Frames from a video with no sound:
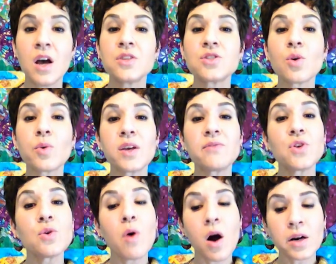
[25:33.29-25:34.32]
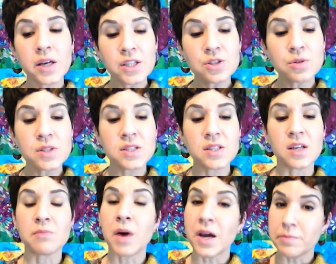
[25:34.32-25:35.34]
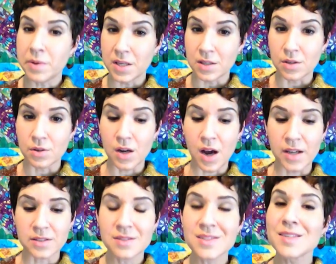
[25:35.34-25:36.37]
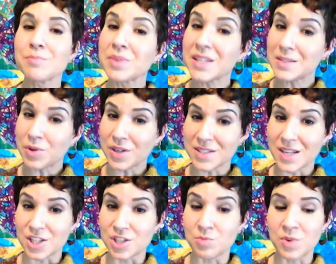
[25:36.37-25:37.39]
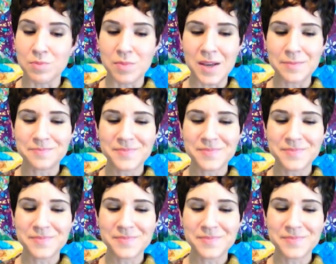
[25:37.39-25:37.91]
So if you are interested in my opinion or guidance, please book a session with me.